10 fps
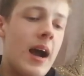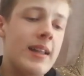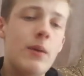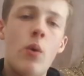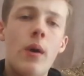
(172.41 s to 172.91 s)

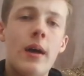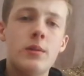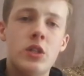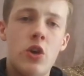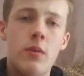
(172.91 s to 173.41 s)
And then, as
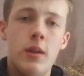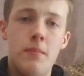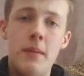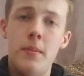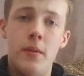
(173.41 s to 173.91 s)
I was talking about the
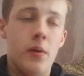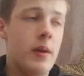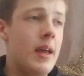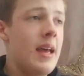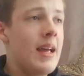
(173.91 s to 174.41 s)
baby milk.
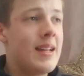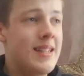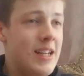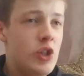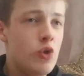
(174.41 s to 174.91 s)

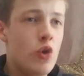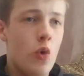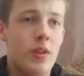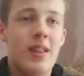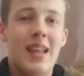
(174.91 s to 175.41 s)
Did you
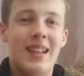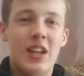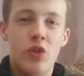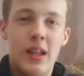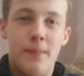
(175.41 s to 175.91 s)
know that they
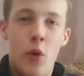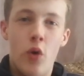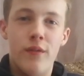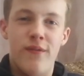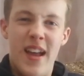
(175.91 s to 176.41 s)
literally
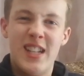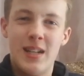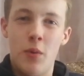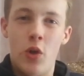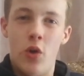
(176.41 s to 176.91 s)
put
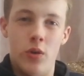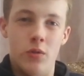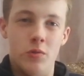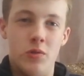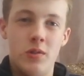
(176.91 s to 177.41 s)
vegetable
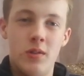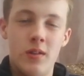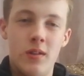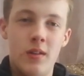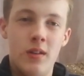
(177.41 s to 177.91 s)
oils
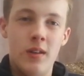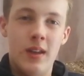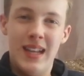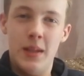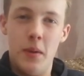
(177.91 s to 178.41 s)

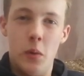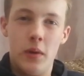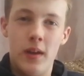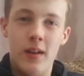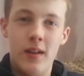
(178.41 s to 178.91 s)
in the milk?